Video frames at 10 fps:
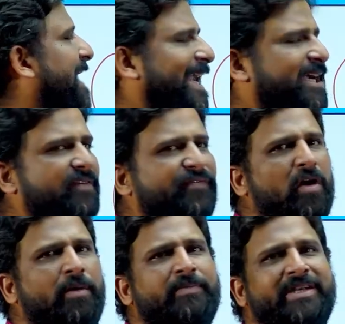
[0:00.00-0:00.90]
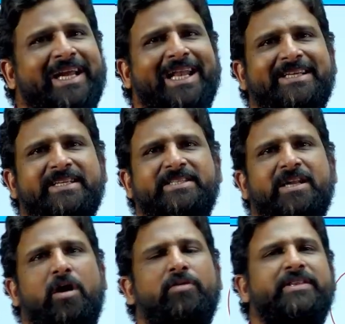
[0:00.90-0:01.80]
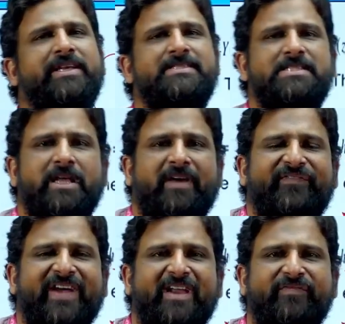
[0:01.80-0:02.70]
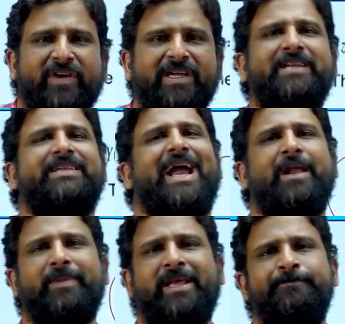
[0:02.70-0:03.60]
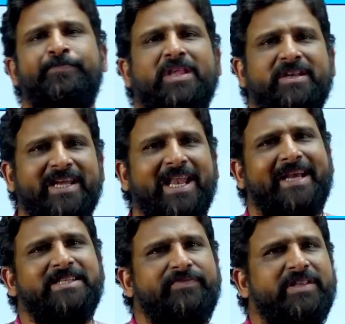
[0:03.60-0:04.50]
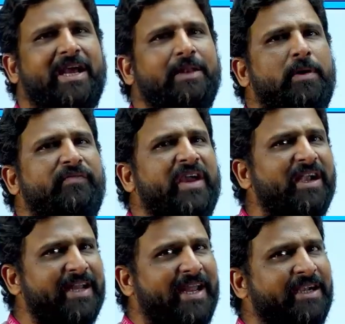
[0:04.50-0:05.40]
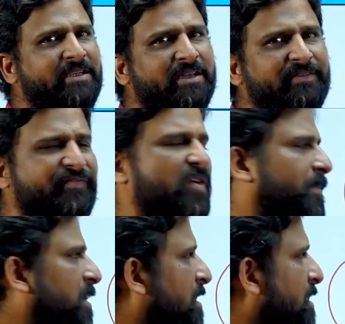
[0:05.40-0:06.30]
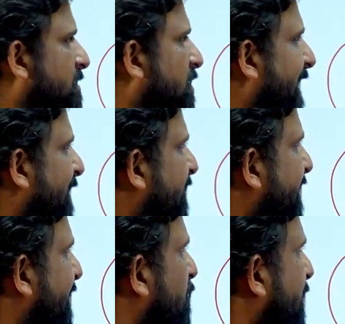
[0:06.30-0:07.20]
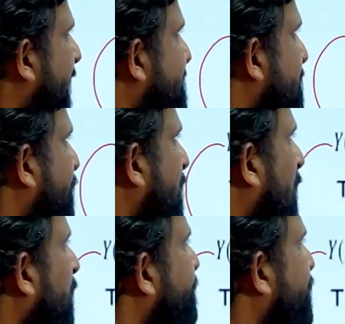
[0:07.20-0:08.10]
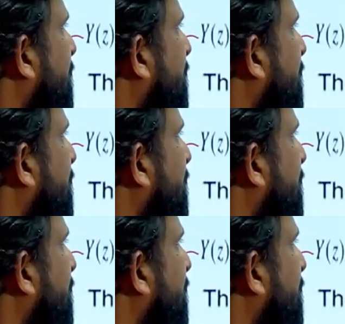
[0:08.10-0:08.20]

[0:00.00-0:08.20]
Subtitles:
direct form realization, how this FIR filter can be realized with the help of a direct form. So, can we take one example now?